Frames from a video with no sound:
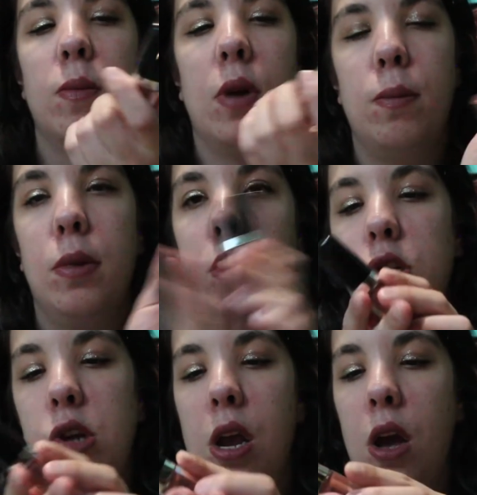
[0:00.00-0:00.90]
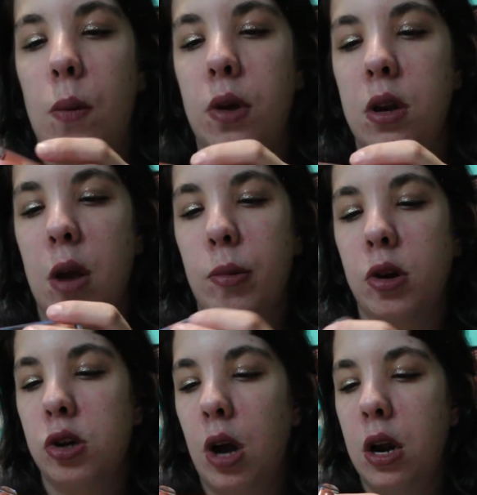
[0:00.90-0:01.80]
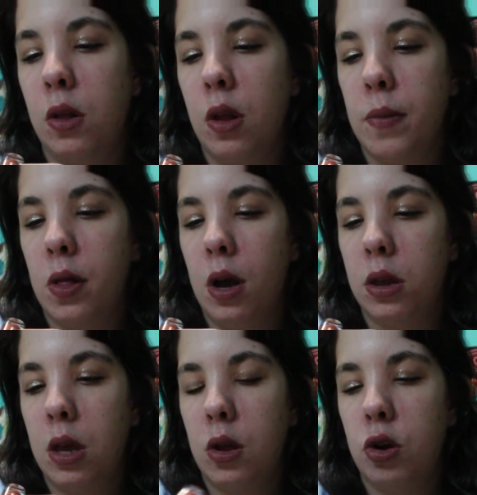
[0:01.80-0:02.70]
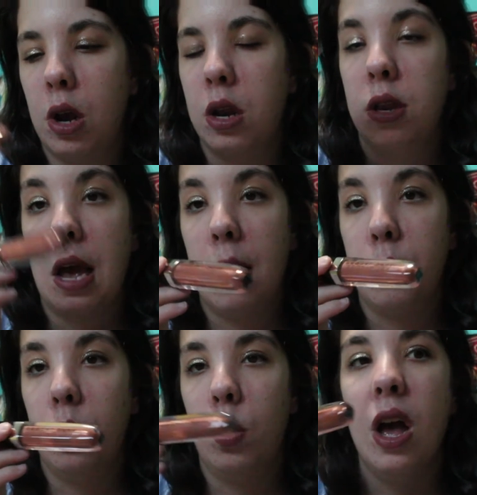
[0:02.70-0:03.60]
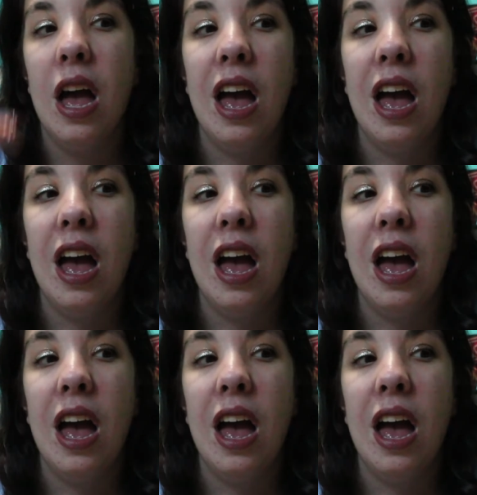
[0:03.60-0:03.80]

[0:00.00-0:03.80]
my Marc Jacobs Enamored Shine Lip Gloss in the shade Taboo.